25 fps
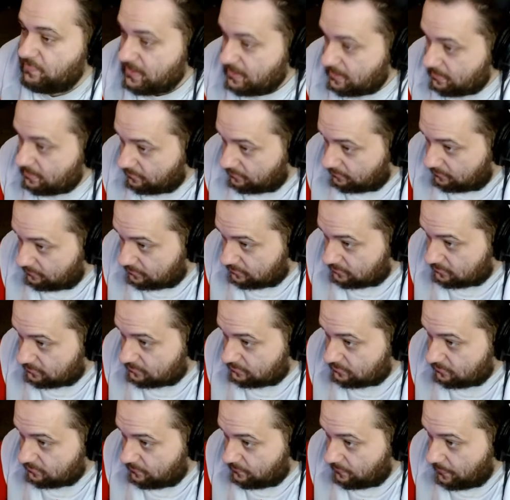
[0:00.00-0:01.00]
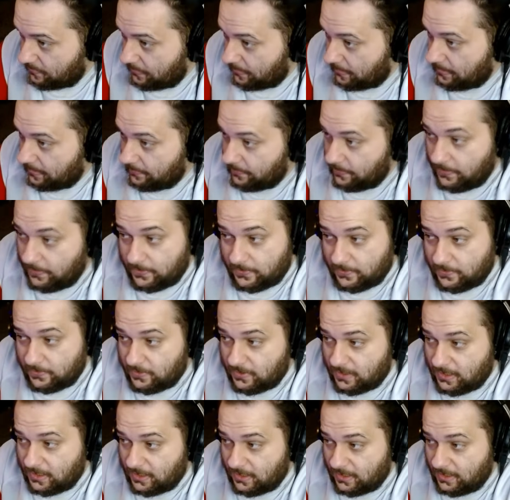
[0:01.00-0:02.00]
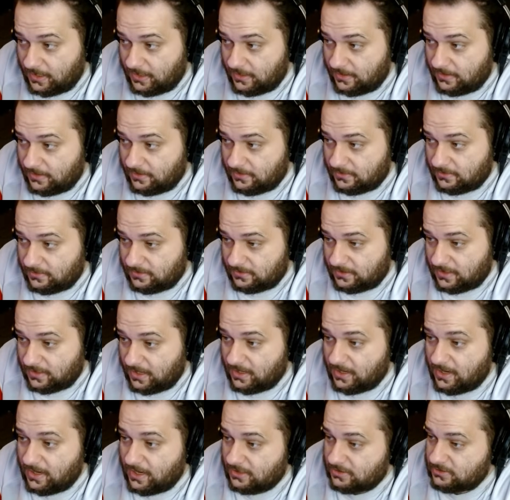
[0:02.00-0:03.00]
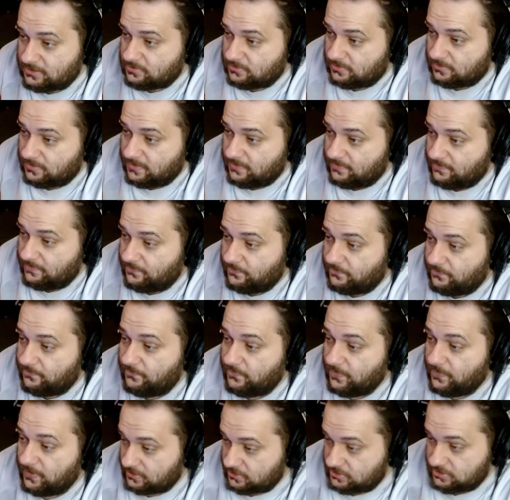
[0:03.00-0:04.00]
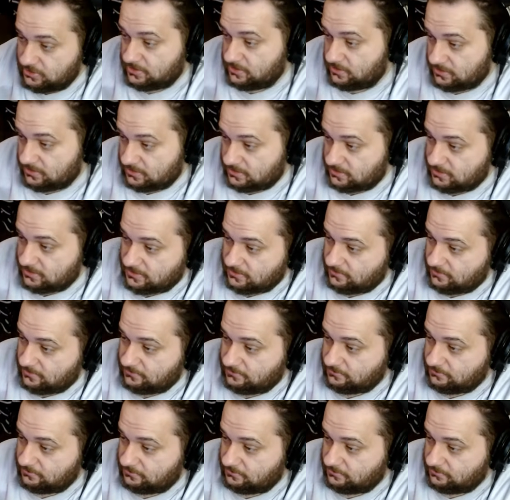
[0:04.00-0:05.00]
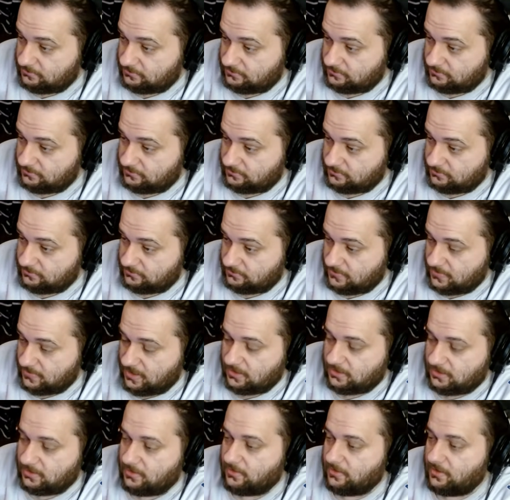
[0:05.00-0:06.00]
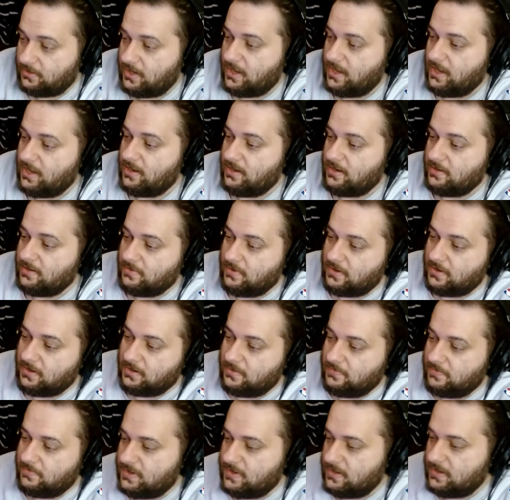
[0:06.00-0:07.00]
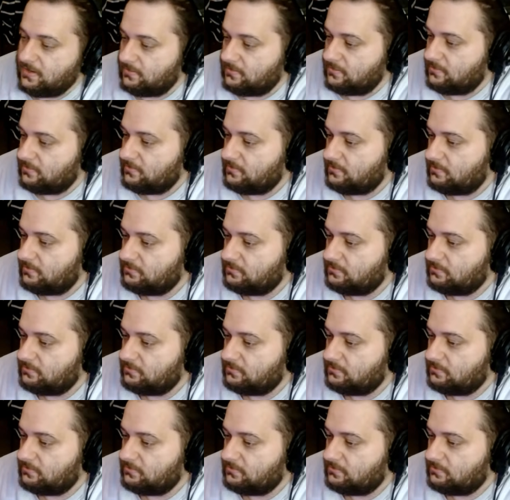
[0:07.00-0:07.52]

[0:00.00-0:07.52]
beetles with a third eye that actually functions. A third eye on a beetle.